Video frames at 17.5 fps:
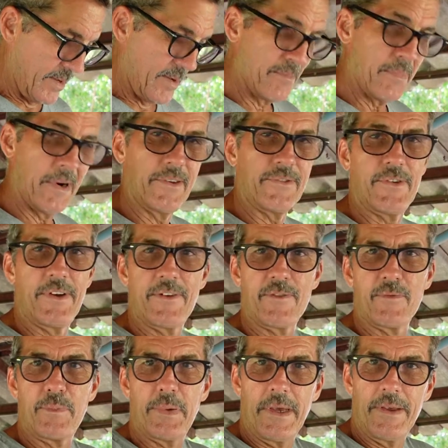bunch of
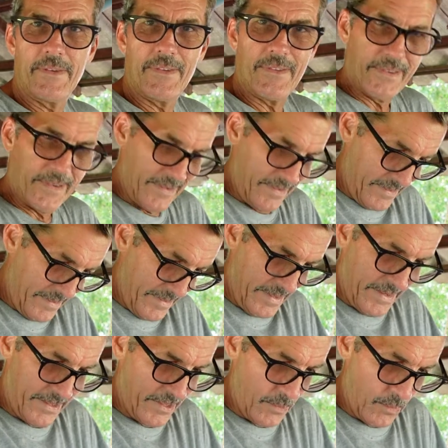different pieces, and
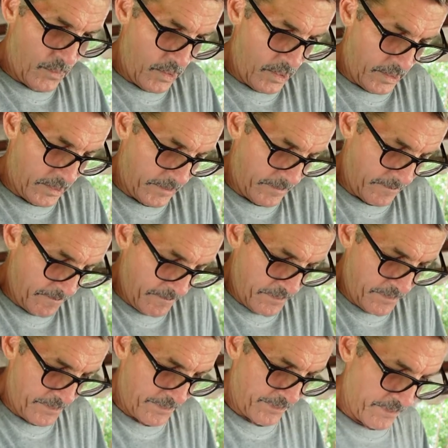then it doesn't work.
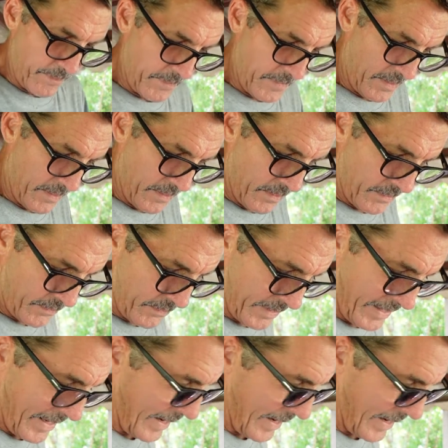So the